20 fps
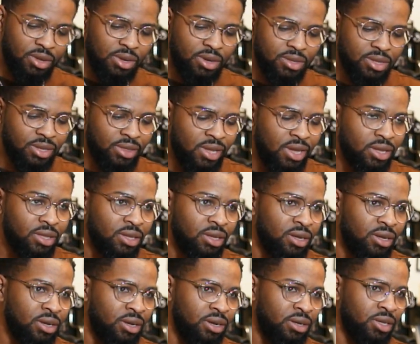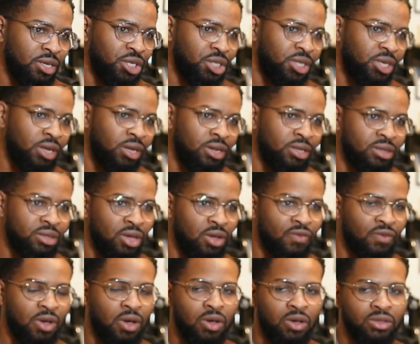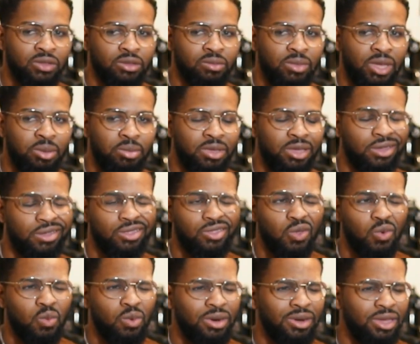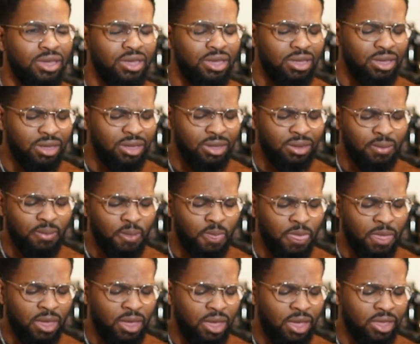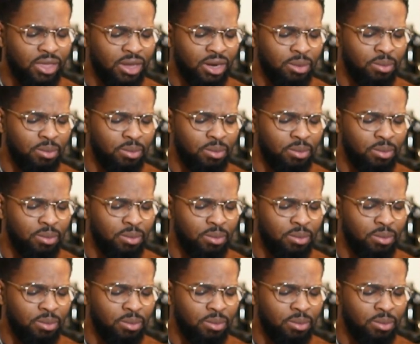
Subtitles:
I think the shell itself costs maybe 20, and then the